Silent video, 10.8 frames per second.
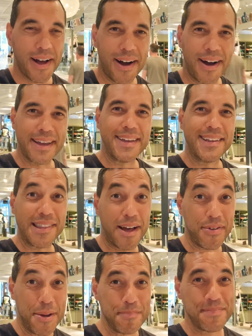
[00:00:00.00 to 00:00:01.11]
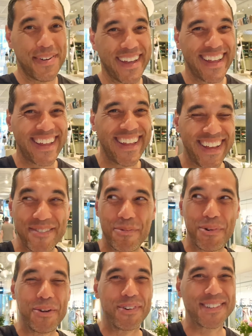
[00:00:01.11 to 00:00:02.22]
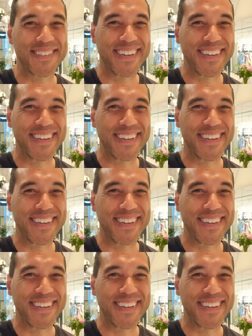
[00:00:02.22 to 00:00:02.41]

I love it. We will